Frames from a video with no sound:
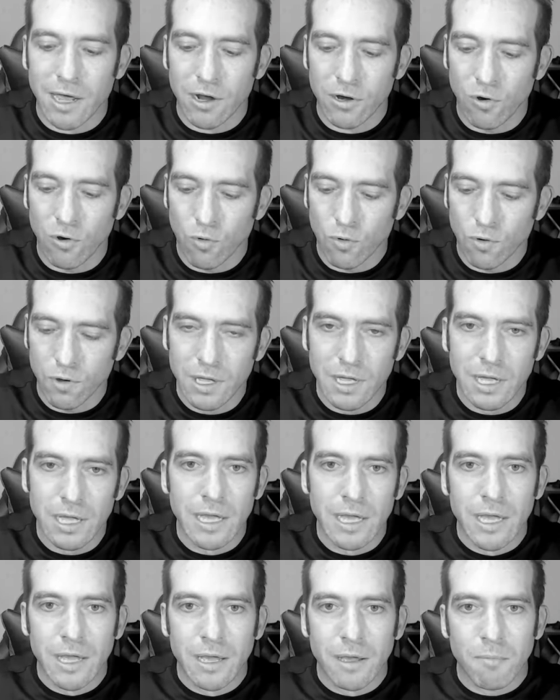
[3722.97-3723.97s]
outdoor.
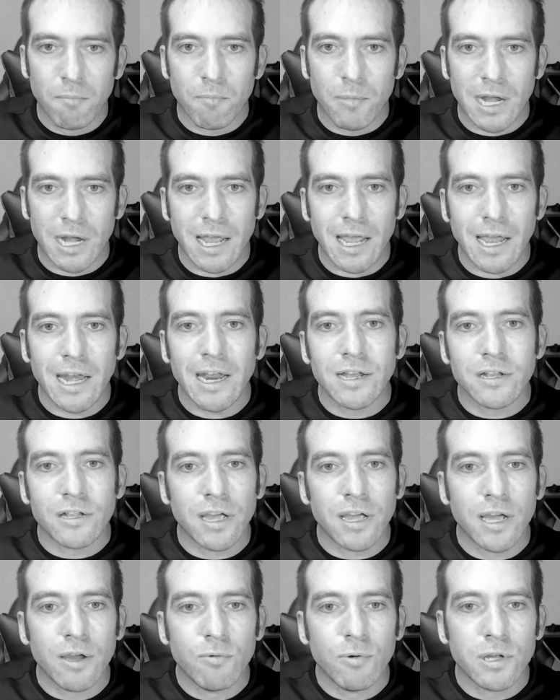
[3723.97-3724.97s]
But Elliot
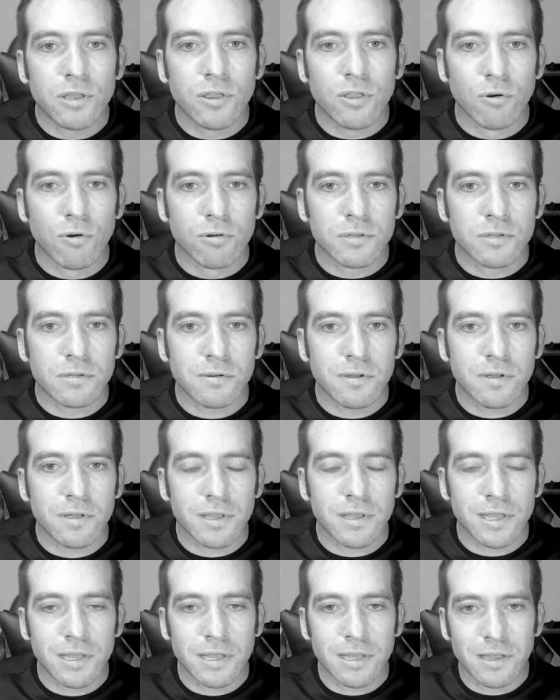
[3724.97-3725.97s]
Irwit thought
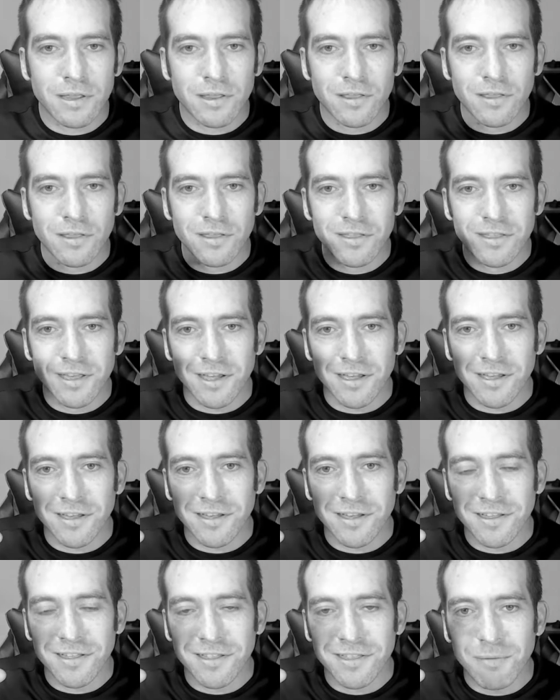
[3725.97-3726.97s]

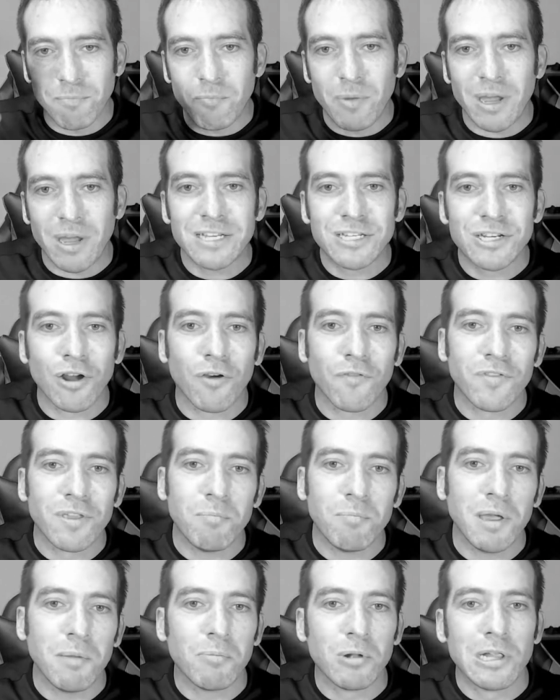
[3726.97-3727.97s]
the picture of the
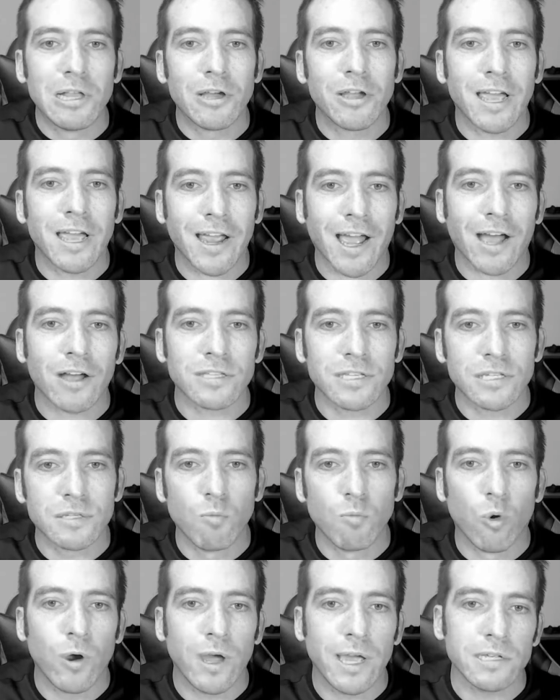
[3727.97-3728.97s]
people looking out is
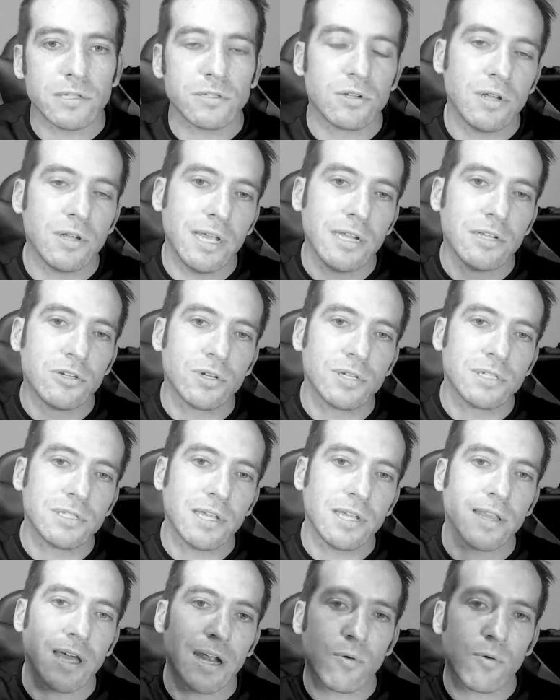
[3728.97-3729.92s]
more interesting